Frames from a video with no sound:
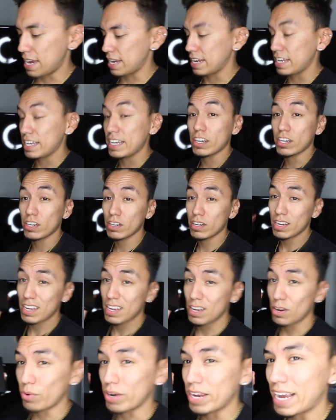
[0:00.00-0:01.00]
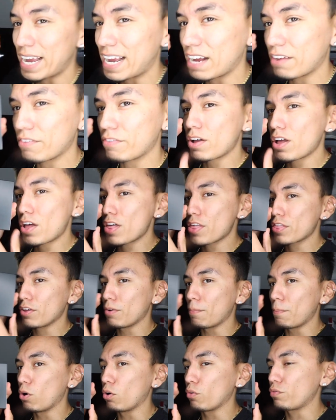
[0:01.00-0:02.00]
and here we have
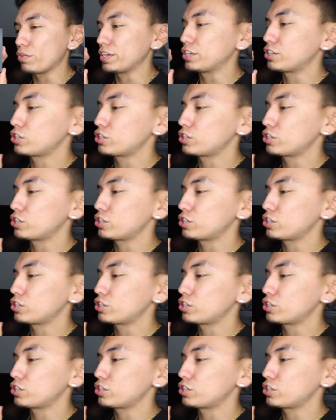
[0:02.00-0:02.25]
the Mophie